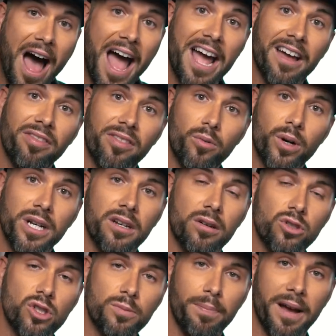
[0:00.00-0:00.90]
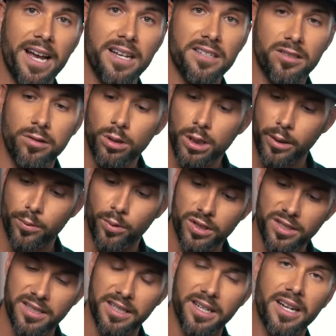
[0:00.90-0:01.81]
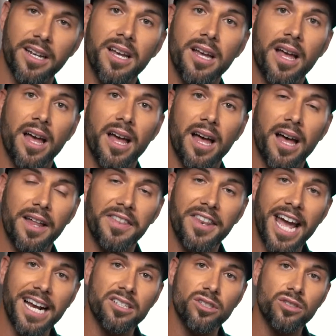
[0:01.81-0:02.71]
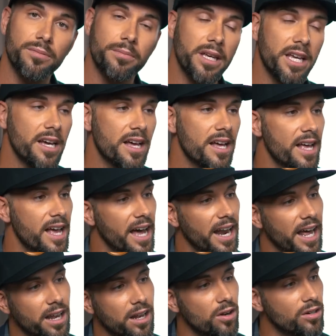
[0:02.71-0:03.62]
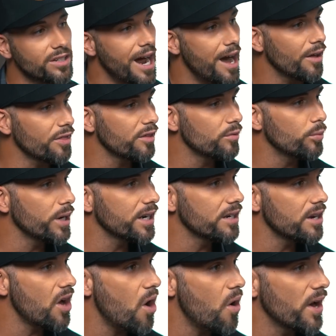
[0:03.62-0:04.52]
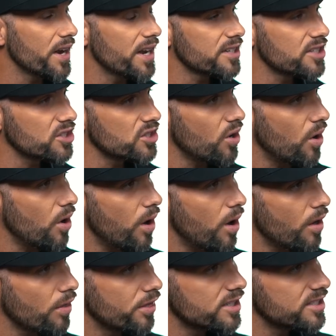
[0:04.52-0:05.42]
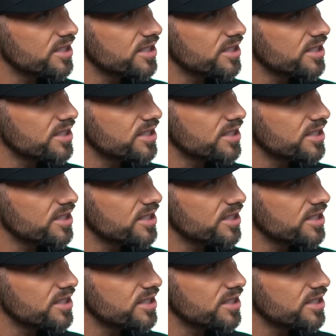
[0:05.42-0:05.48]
I had the window space. Ludwig was sitting next to me, and I looked out the window and I saw the